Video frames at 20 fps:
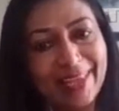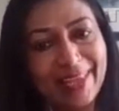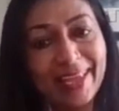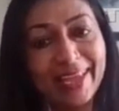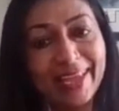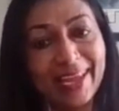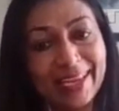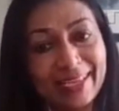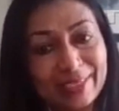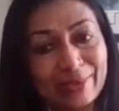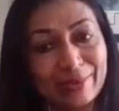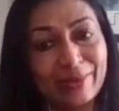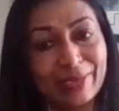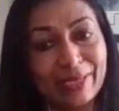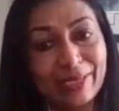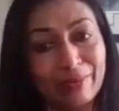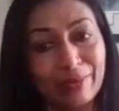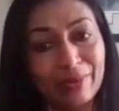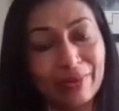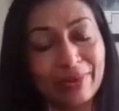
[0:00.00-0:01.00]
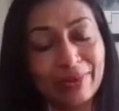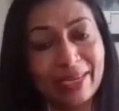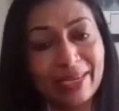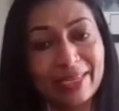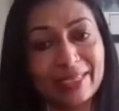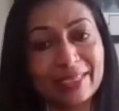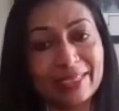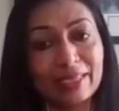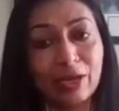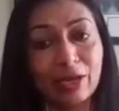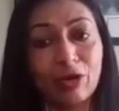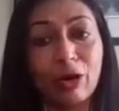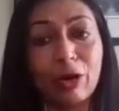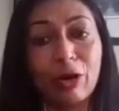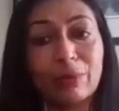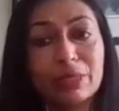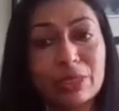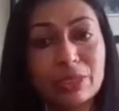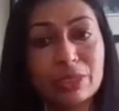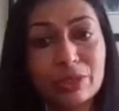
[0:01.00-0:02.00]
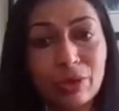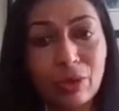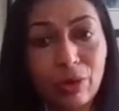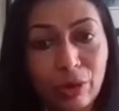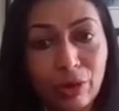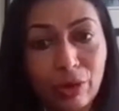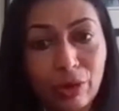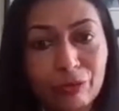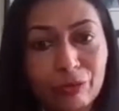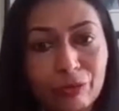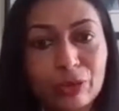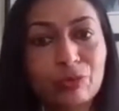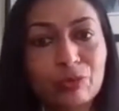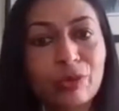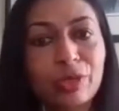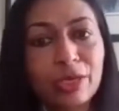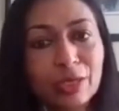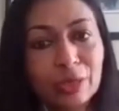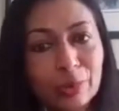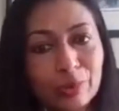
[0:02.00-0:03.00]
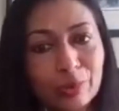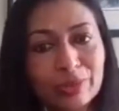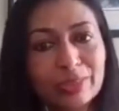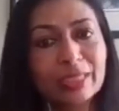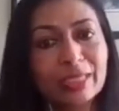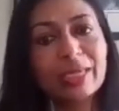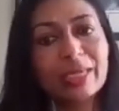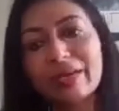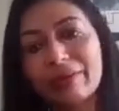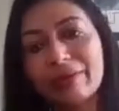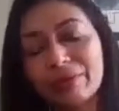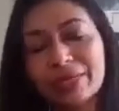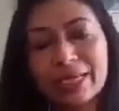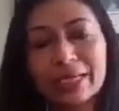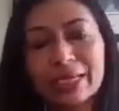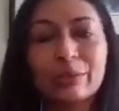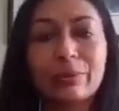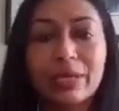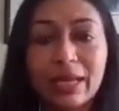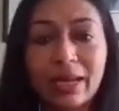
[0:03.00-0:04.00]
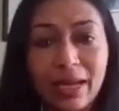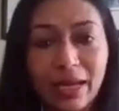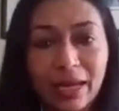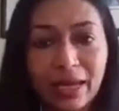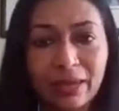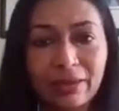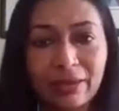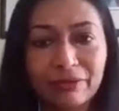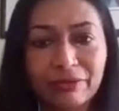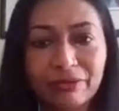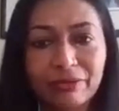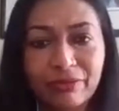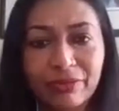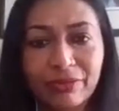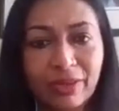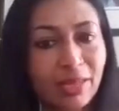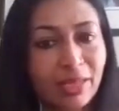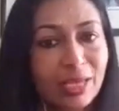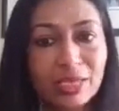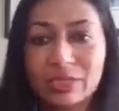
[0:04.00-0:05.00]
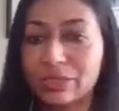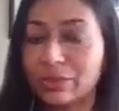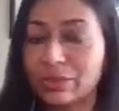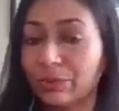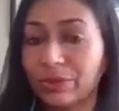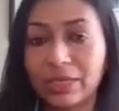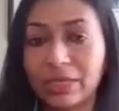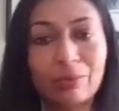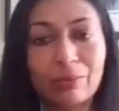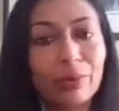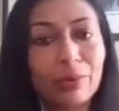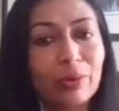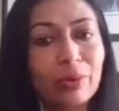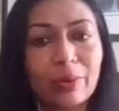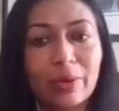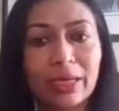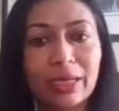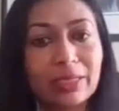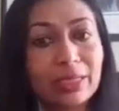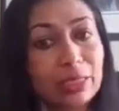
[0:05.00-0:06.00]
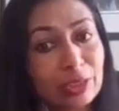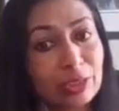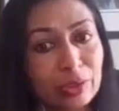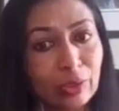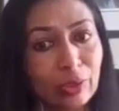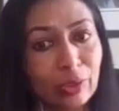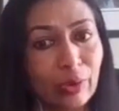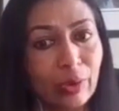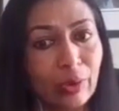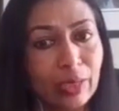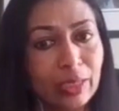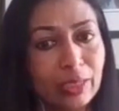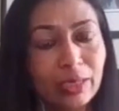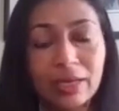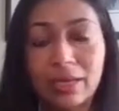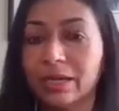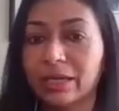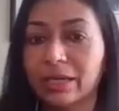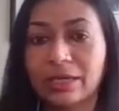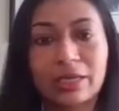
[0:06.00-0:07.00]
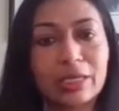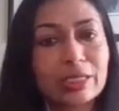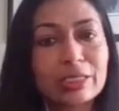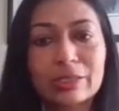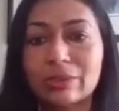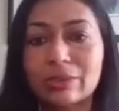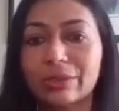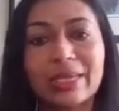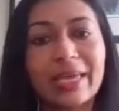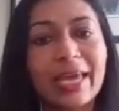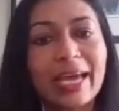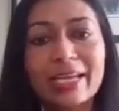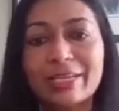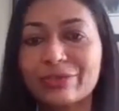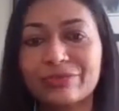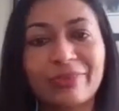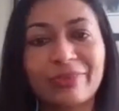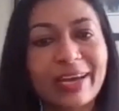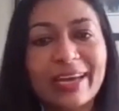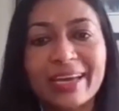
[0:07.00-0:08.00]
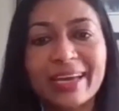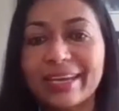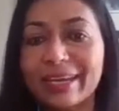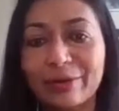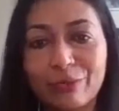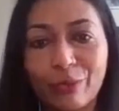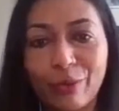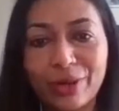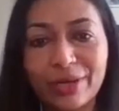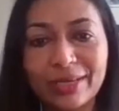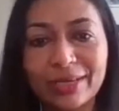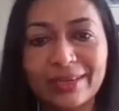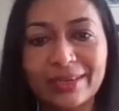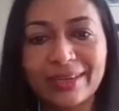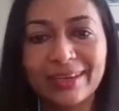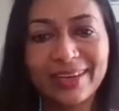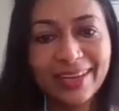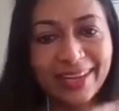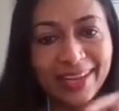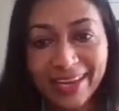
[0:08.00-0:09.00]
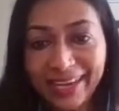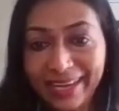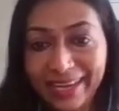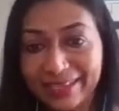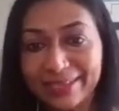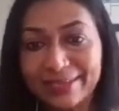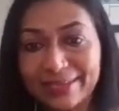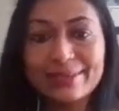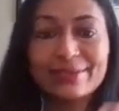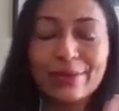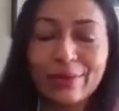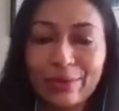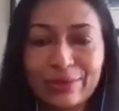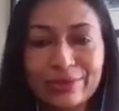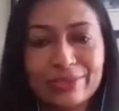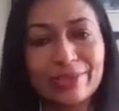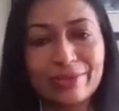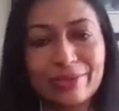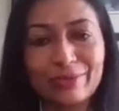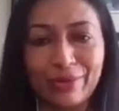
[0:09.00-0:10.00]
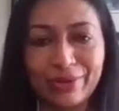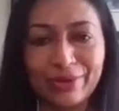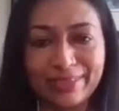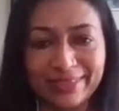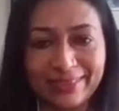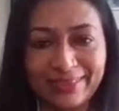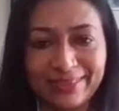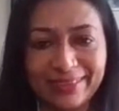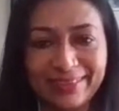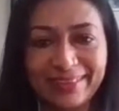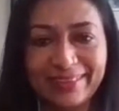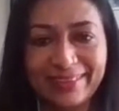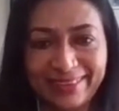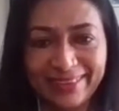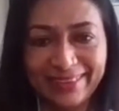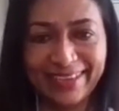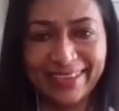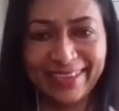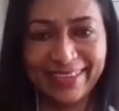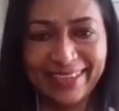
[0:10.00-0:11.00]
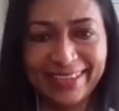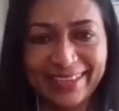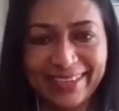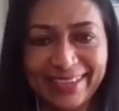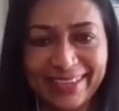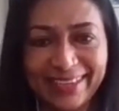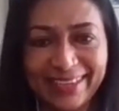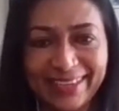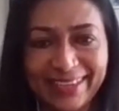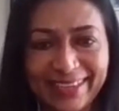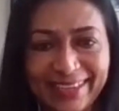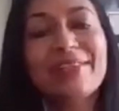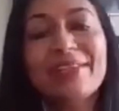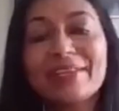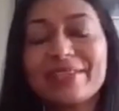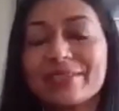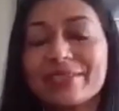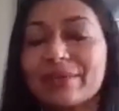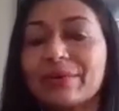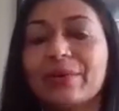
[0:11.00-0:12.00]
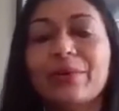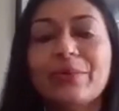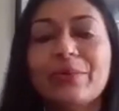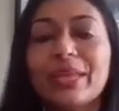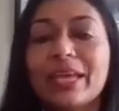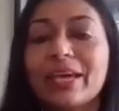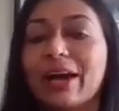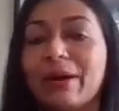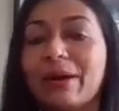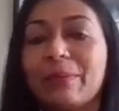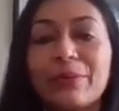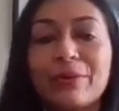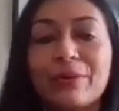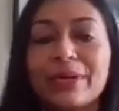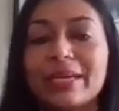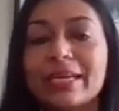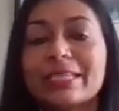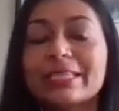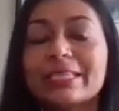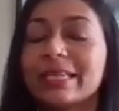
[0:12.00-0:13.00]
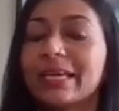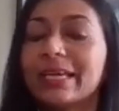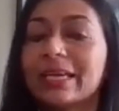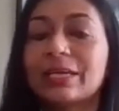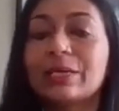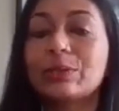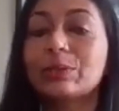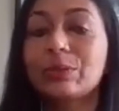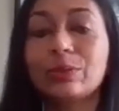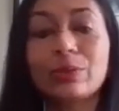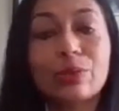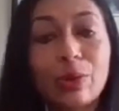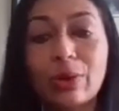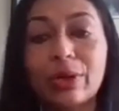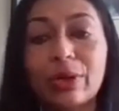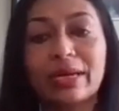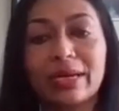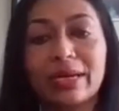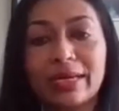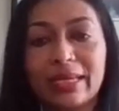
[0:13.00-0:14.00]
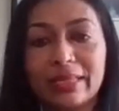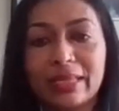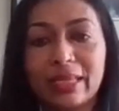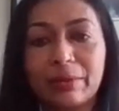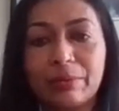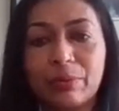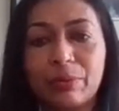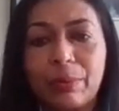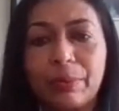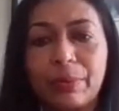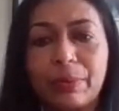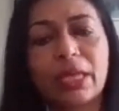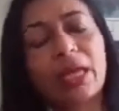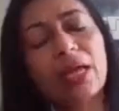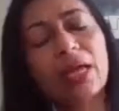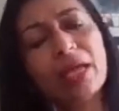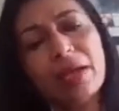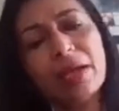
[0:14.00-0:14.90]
And sodium chloride is the common salt which we are using in our day-to-day life. Sodium chloride, that salt, does not catch fire in water. It dissolves in water, right? Yeah. So the components, they do not retain their property.